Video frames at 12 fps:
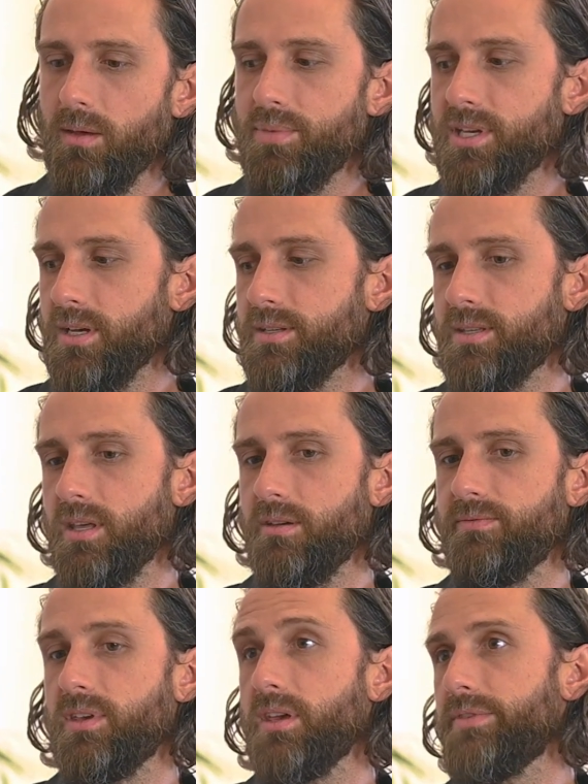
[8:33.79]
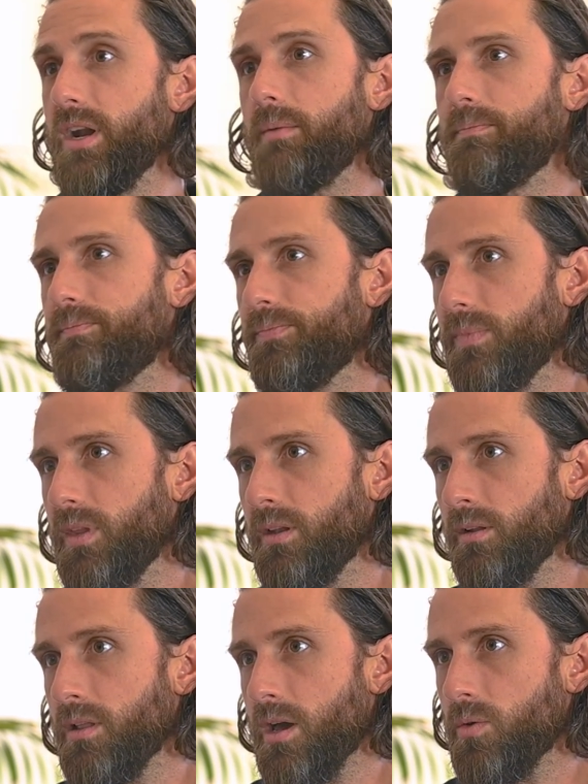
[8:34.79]
because they've given up in
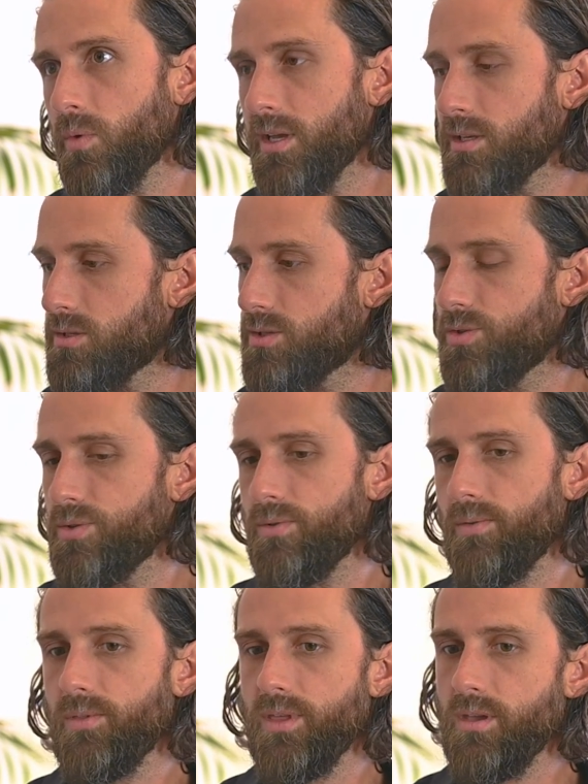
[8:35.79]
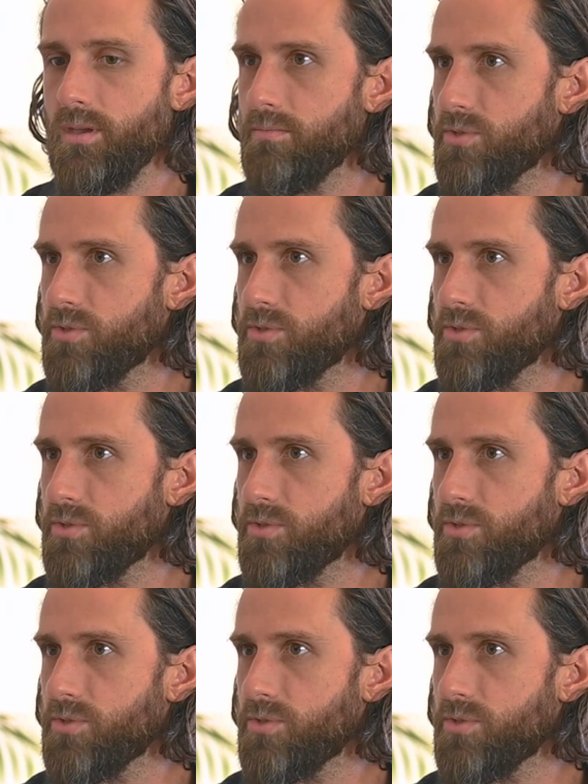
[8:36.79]
a lot of ways to the